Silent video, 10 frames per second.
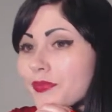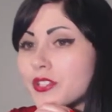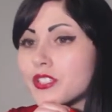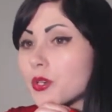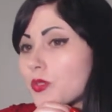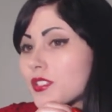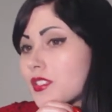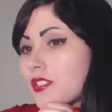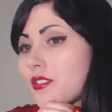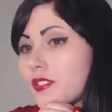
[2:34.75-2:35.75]
You don't want
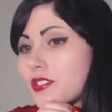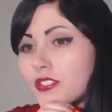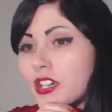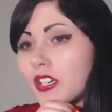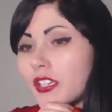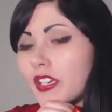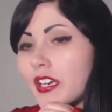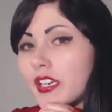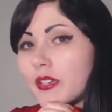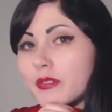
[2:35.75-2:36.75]
to do this. You're not going to
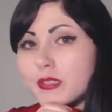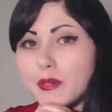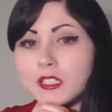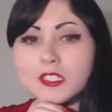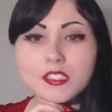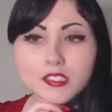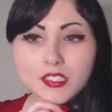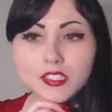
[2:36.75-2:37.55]
get any responses.